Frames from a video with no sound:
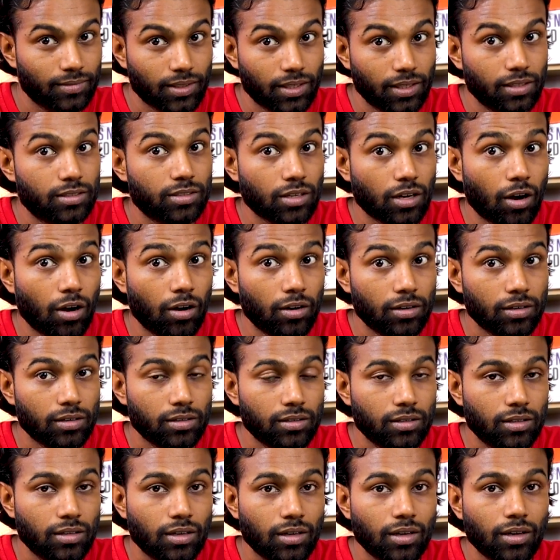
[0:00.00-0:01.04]
It's on.
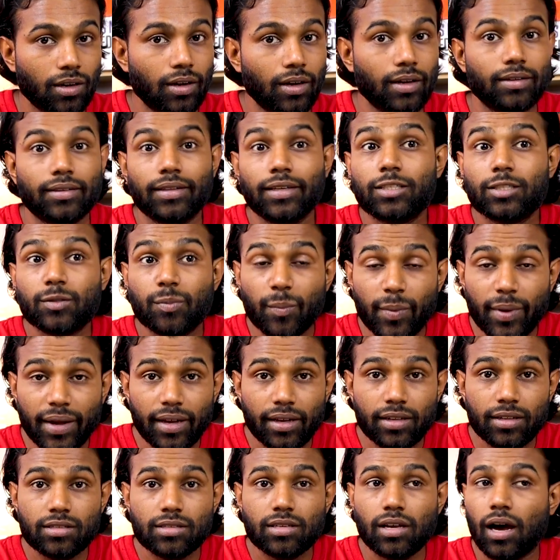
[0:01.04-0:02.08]
This
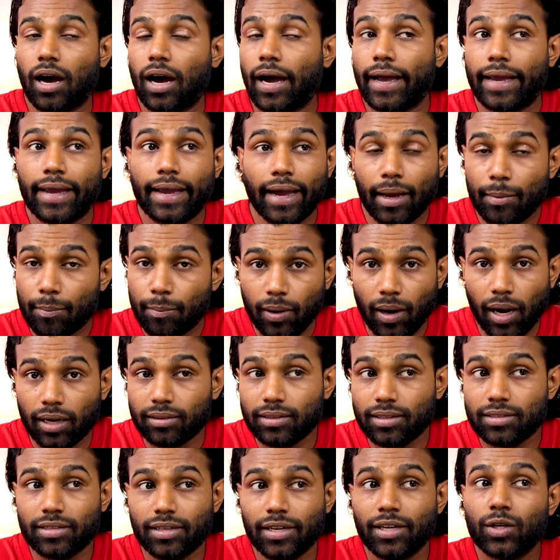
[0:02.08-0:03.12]
means I can plug
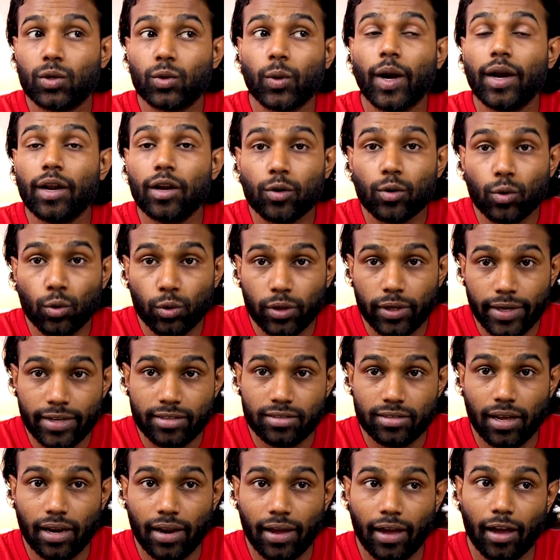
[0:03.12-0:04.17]
this into any
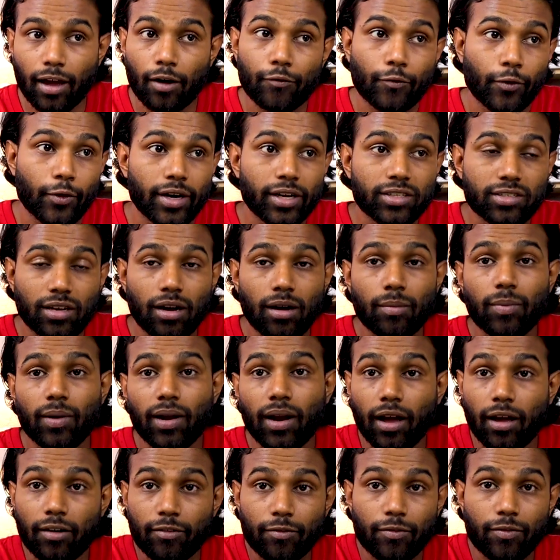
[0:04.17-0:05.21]
routines that I have. For example,
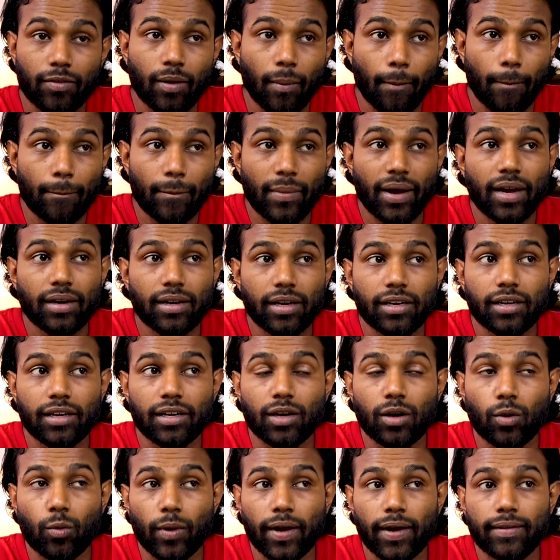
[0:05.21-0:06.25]
I've made it
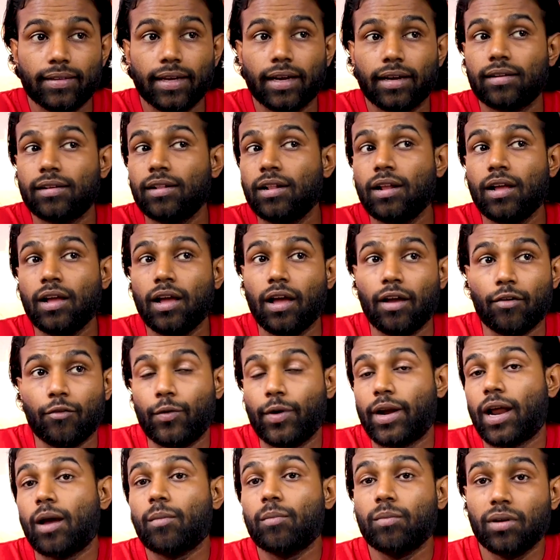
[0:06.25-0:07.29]
in a way that
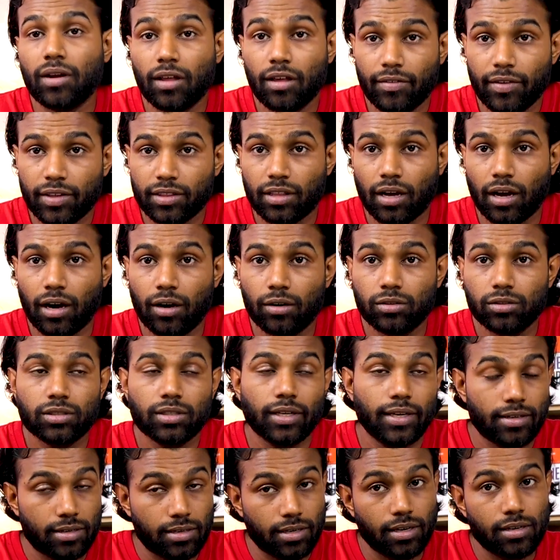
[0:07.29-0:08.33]
when I'm leaving the house,
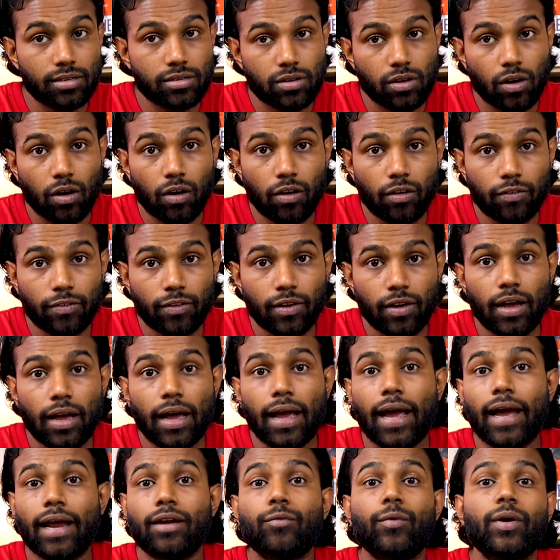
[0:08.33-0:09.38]
it turns off,
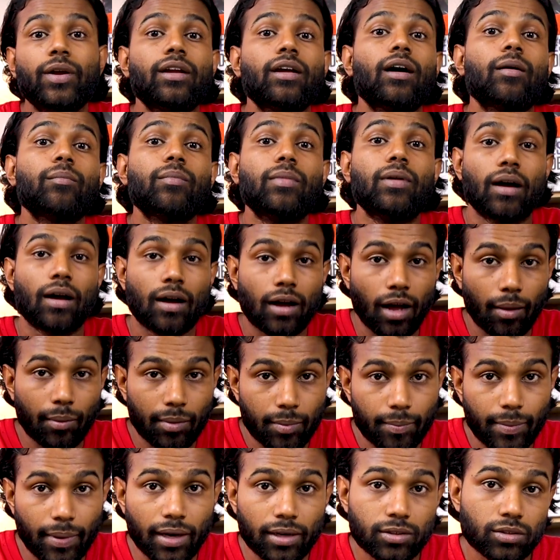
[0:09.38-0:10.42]
and when I'm
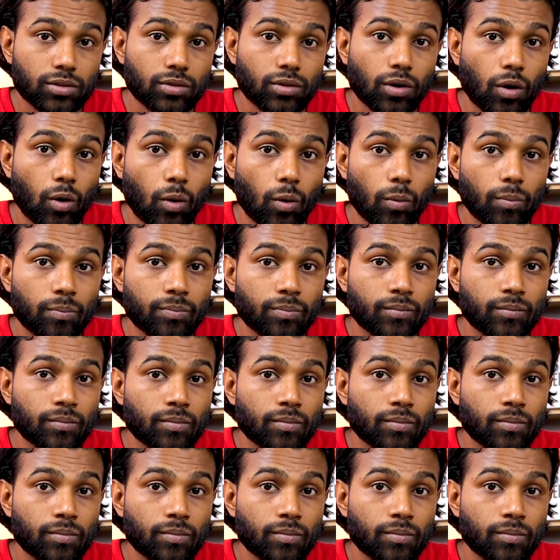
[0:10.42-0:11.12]
coming back to home,